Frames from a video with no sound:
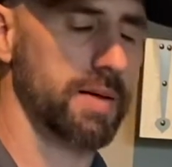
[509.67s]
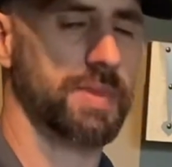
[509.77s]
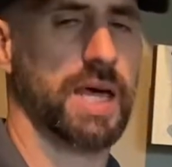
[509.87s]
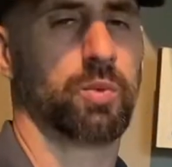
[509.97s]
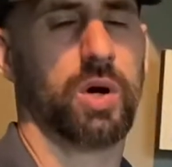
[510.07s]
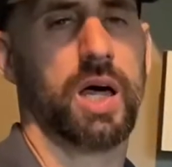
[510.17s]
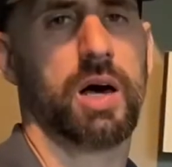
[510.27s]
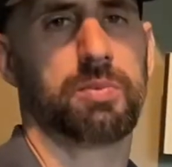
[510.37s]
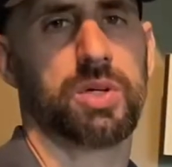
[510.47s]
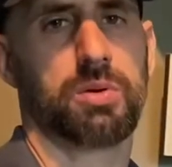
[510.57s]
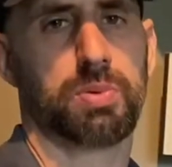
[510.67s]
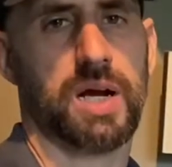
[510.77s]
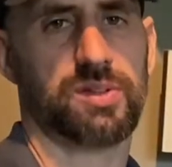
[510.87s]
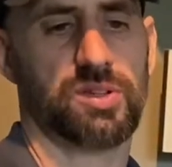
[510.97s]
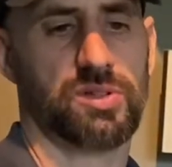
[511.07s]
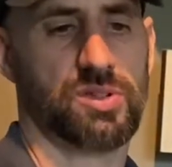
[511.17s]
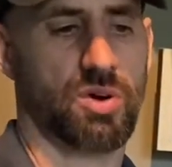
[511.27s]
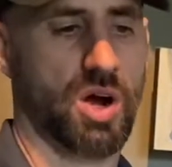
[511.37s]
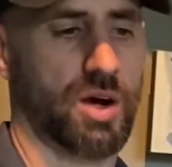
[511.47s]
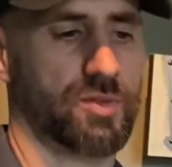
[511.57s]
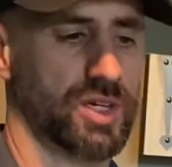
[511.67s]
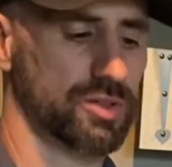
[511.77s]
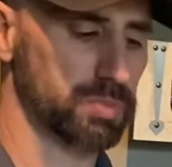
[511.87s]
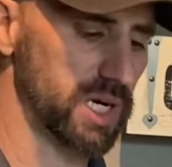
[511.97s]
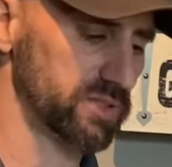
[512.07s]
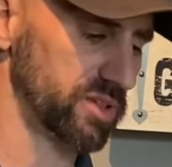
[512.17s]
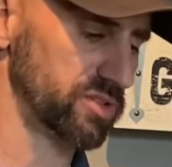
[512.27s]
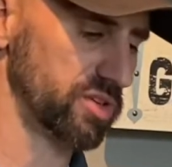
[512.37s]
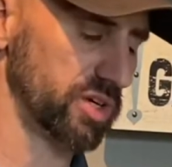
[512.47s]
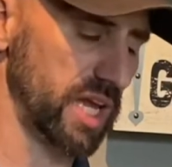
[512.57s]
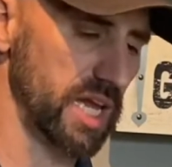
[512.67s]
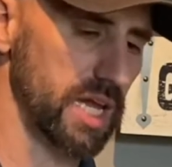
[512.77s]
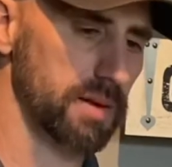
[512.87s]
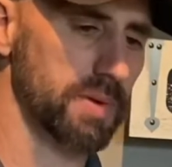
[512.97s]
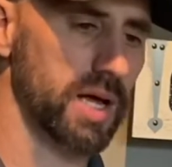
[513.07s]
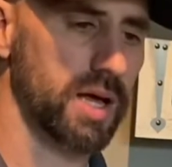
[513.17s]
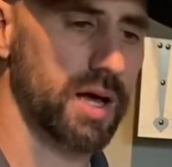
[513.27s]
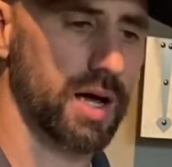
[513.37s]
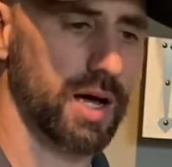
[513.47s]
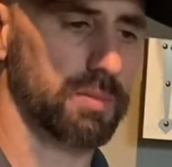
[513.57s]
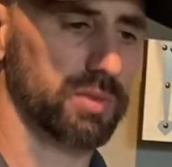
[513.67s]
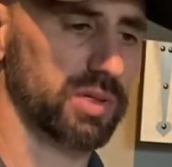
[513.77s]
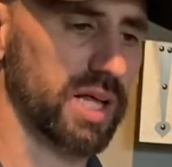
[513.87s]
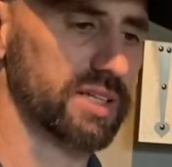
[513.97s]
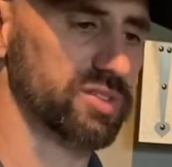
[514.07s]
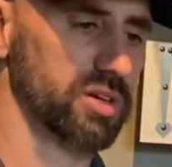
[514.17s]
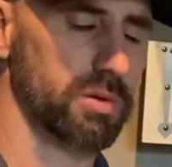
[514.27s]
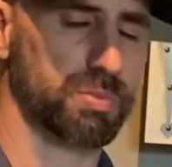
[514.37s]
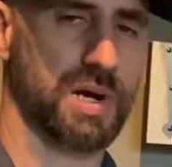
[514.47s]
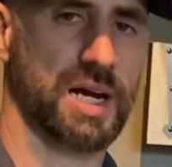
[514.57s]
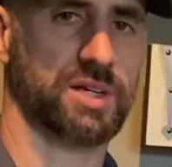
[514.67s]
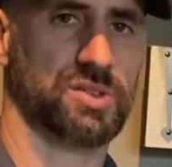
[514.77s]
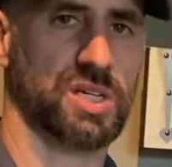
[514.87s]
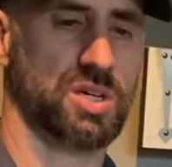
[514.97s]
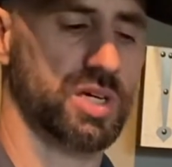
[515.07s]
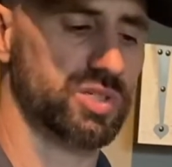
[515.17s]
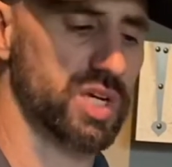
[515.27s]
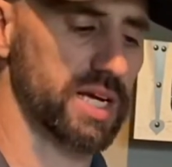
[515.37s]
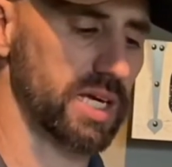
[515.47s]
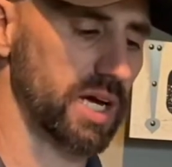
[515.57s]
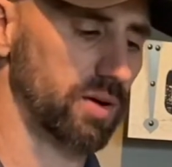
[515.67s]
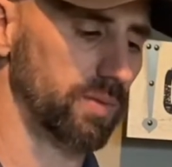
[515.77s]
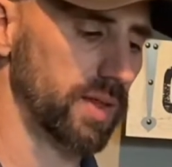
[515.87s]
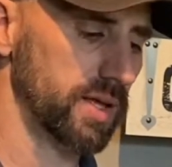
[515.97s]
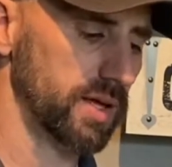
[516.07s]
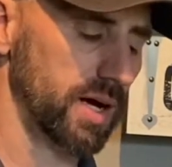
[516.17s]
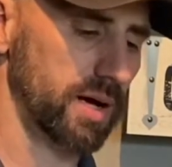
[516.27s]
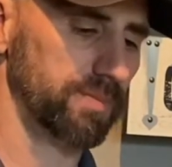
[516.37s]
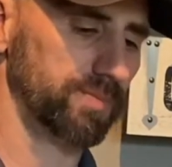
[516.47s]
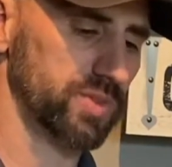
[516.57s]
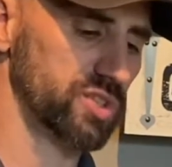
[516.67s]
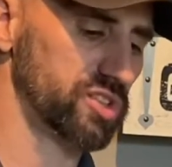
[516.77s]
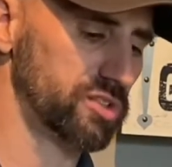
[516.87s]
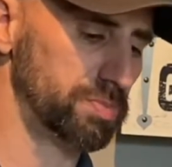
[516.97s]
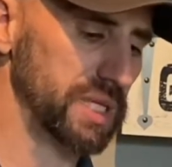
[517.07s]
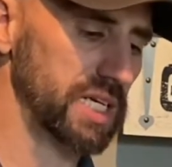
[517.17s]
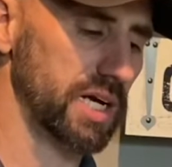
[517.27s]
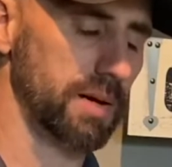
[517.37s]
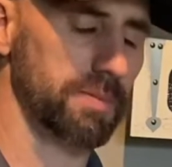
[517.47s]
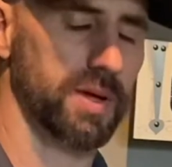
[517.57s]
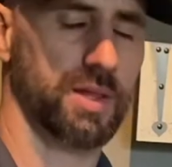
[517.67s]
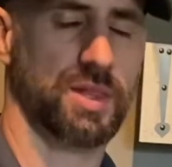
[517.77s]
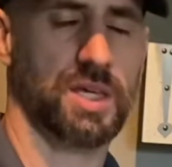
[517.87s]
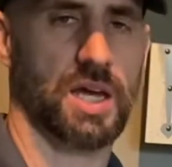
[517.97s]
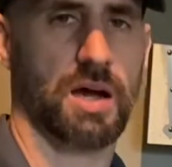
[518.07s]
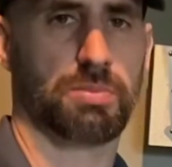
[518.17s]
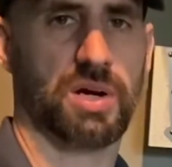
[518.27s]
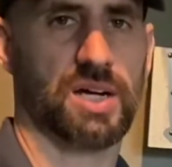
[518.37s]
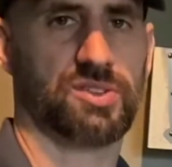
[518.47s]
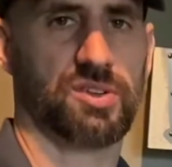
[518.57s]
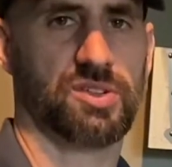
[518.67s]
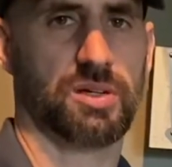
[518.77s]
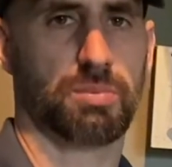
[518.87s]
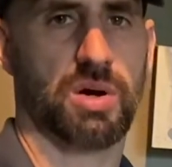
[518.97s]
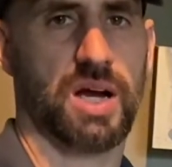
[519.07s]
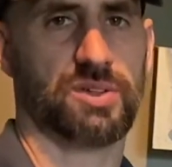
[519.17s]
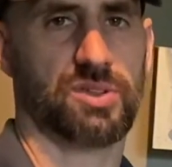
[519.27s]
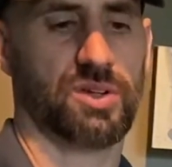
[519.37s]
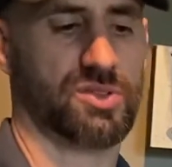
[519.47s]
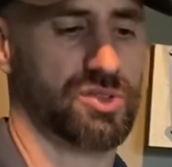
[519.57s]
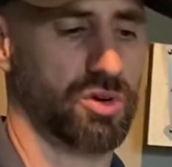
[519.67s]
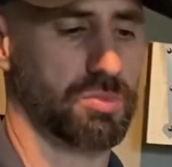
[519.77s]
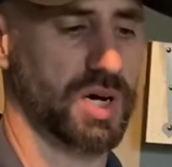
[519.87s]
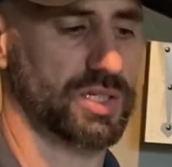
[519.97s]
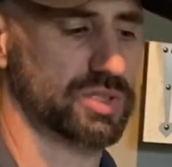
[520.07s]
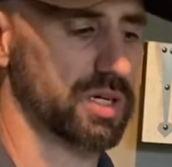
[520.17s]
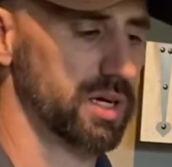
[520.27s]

that will help you process your harvest, process your game. Lots of good products that you can check out. Just speed up the processing process so much.